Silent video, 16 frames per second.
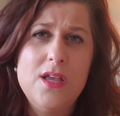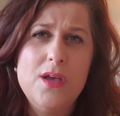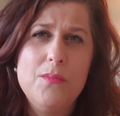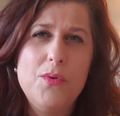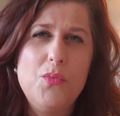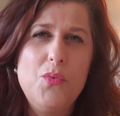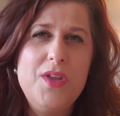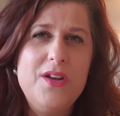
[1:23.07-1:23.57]

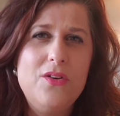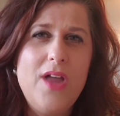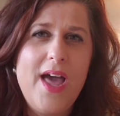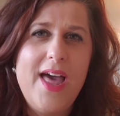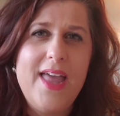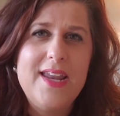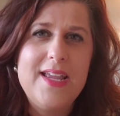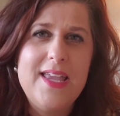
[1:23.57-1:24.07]
but we don't know
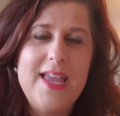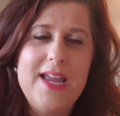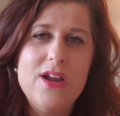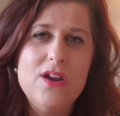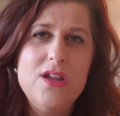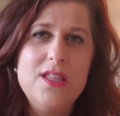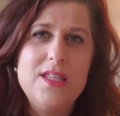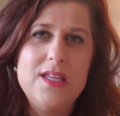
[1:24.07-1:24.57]
how to
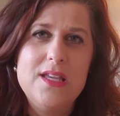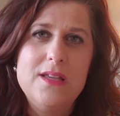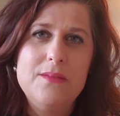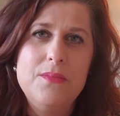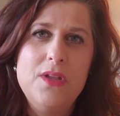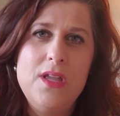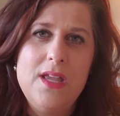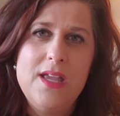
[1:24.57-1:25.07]
carry
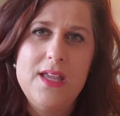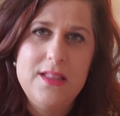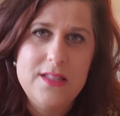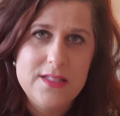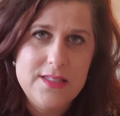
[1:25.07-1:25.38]
them in the